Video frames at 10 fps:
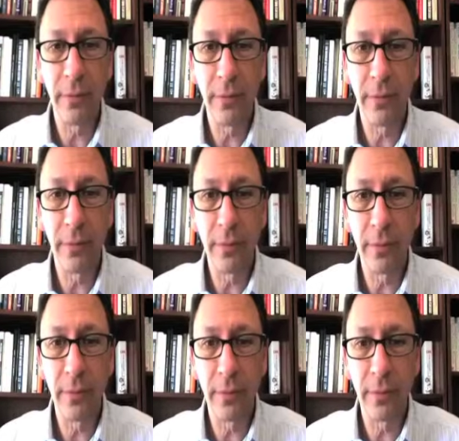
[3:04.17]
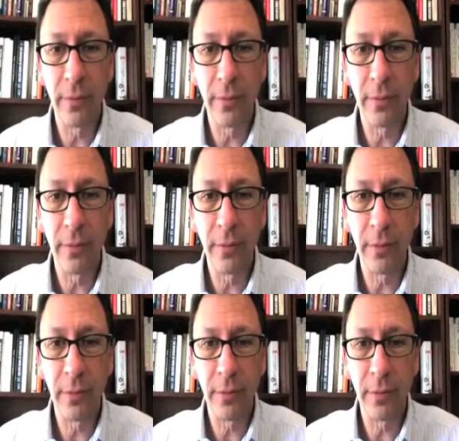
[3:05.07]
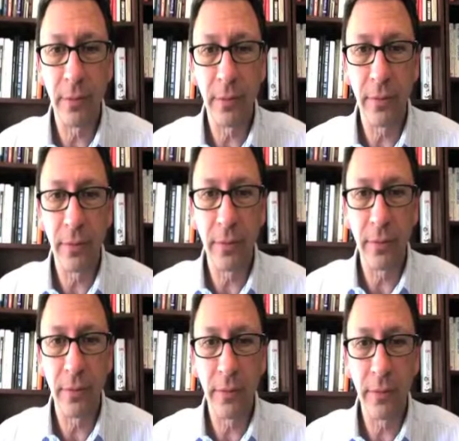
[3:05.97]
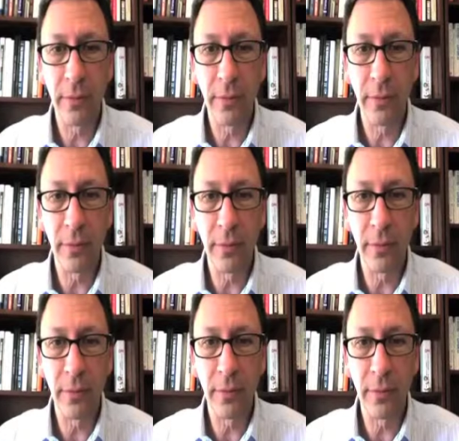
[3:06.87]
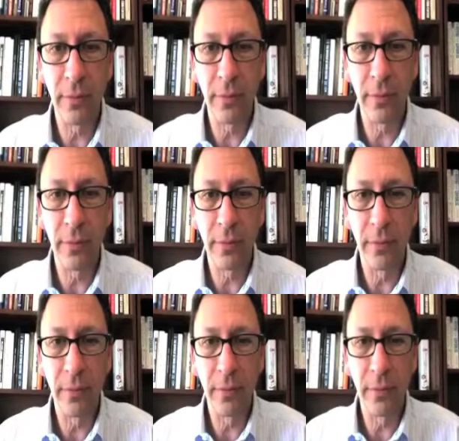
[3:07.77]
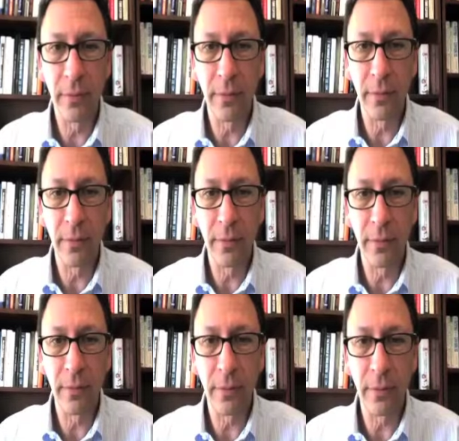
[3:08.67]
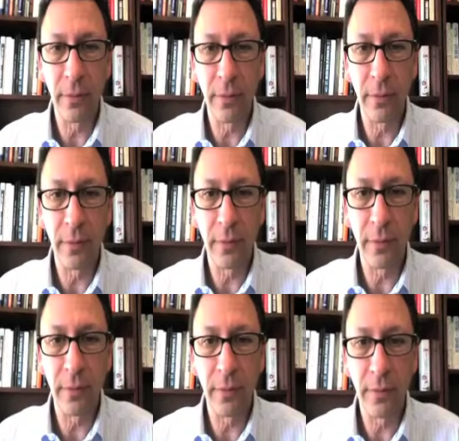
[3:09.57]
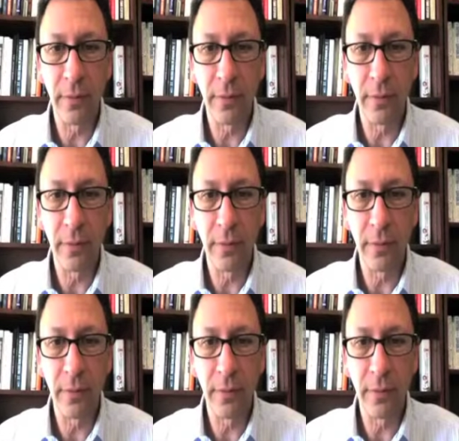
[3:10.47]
[no speech]